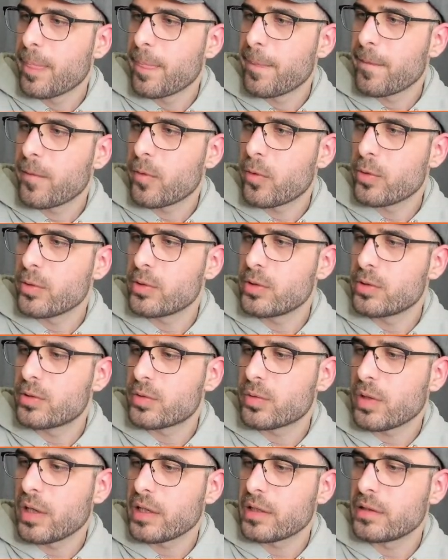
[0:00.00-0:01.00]
Or you could
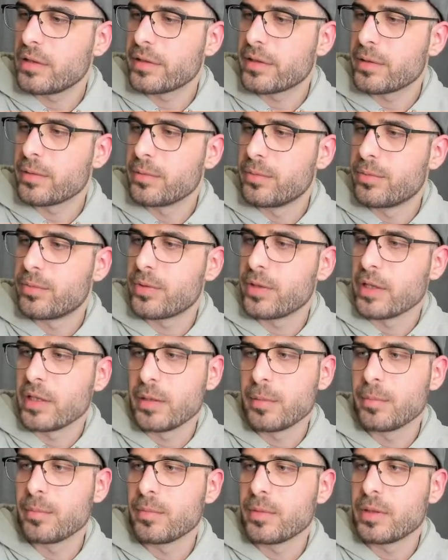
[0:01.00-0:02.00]
try clicking
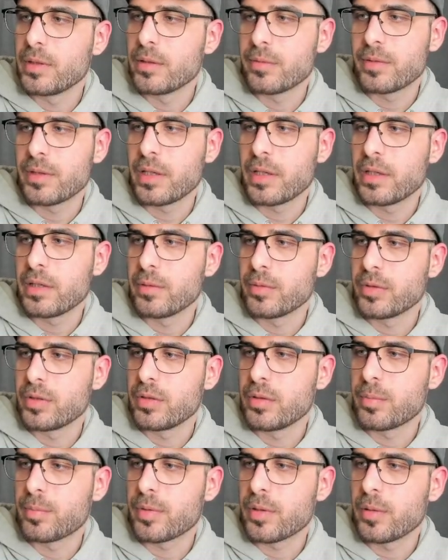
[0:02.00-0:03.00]
frame if that was your
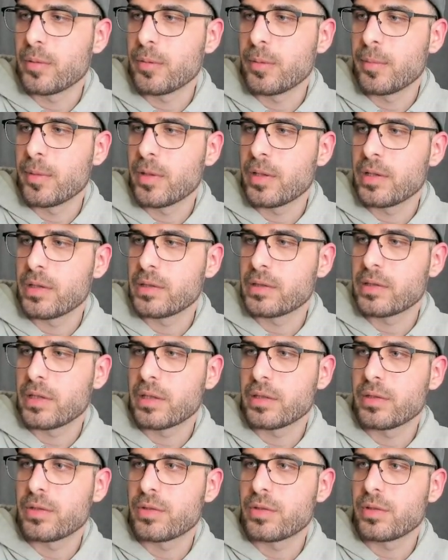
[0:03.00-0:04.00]
problem. I'm not
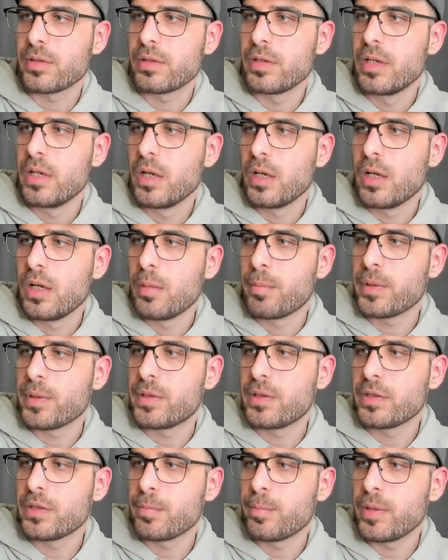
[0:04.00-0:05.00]
exactly sure. But
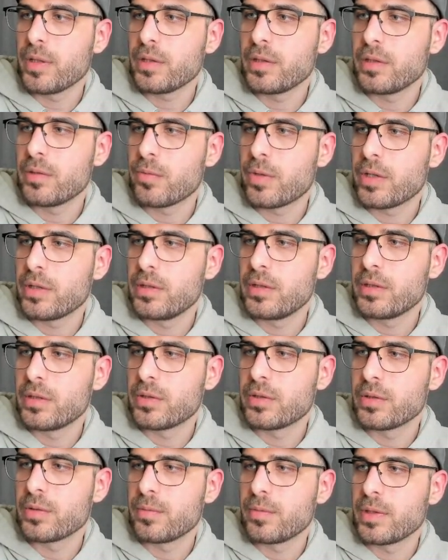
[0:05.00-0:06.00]
this button right here
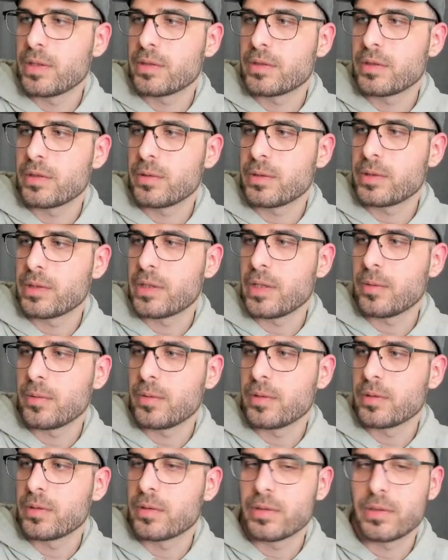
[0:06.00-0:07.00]
should fix it, or that one,
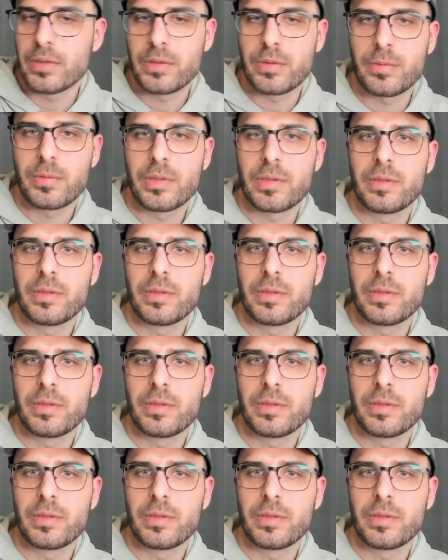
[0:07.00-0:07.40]
or this one.